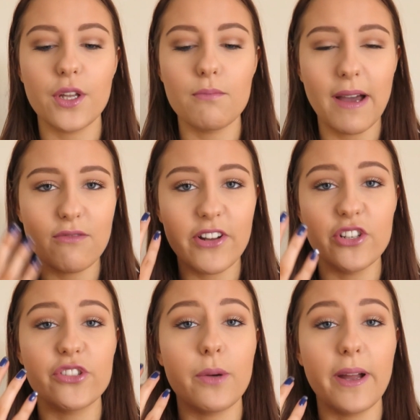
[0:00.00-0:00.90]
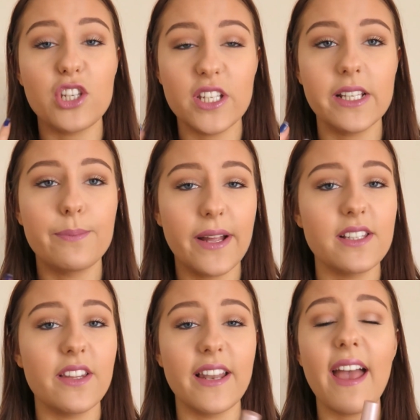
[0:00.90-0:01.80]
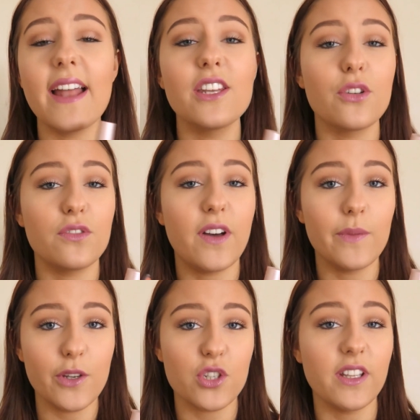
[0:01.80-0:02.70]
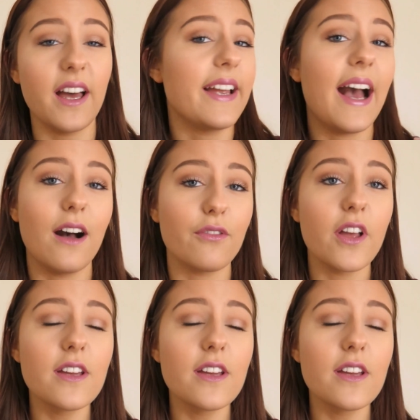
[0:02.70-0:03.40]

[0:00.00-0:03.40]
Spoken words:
my redness on my cheeks better than any other foundation that I have.